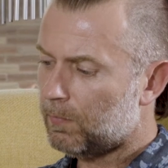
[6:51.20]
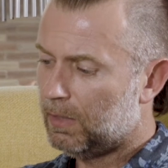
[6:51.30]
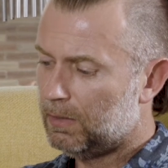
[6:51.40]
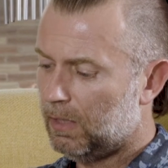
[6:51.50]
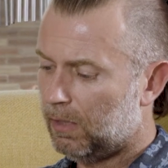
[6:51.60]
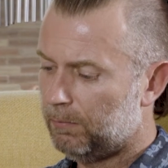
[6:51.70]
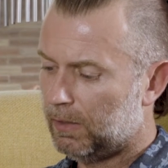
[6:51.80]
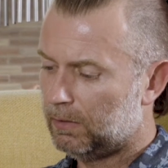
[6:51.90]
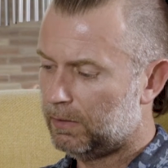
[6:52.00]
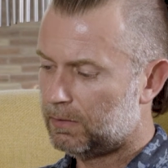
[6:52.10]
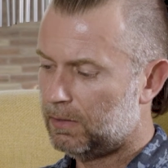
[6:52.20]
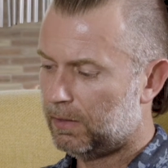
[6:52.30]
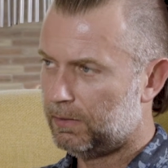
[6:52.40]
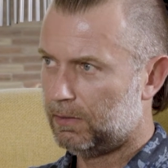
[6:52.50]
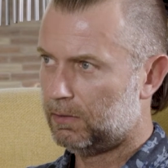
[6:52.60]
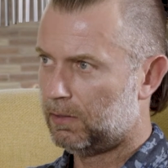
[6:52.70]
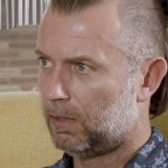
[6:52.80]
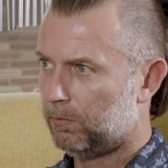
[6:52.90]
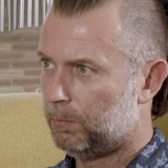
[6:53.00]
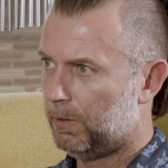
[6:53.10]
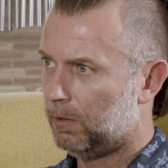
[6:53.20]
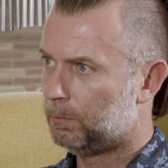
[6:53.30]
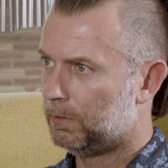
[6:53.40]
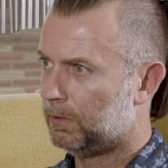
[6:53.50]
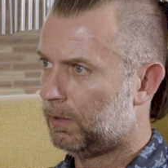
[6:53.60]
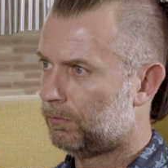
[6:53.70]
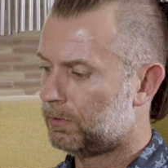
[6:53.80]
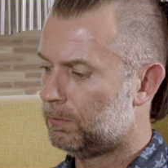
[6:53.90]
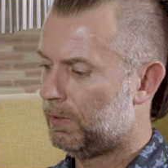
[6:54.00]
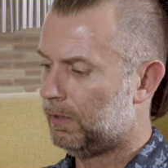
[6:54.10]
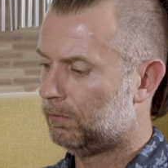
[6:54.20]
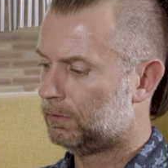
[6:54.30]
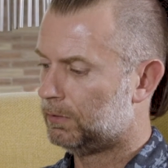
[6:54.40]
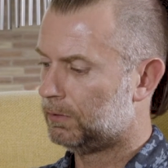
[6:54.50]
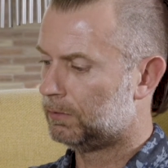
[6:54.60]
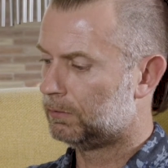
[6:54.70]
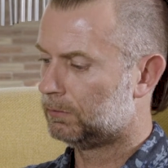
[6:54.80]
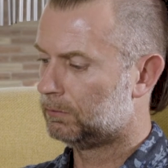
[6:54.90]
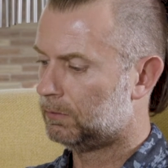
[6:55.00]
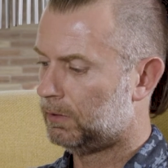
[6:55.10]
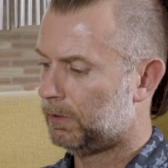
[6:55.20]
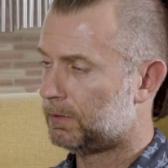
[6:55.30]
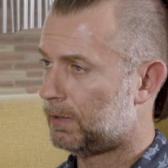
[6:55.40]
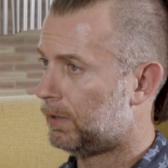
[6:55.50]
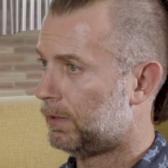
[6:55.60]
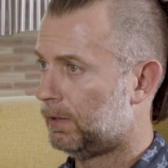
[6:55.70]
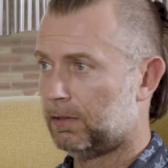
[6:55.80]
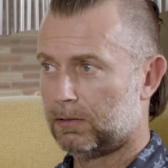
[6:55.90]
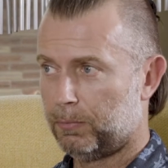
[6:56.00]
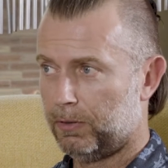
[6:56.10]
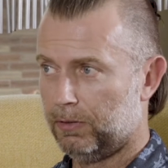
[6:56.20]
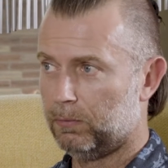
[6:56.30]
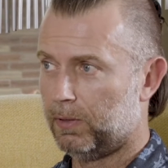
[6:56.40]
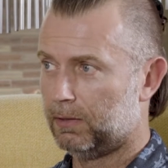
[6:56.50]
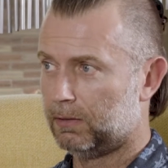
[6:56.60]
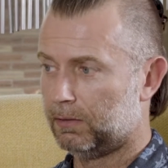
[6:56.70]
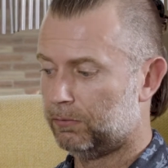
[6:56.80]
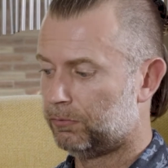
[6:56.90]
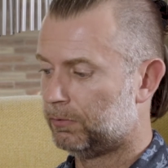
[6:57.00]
Yeah, I mean, I like the idea that I would be open enough to be able to, because I think that's a pretty good way to live,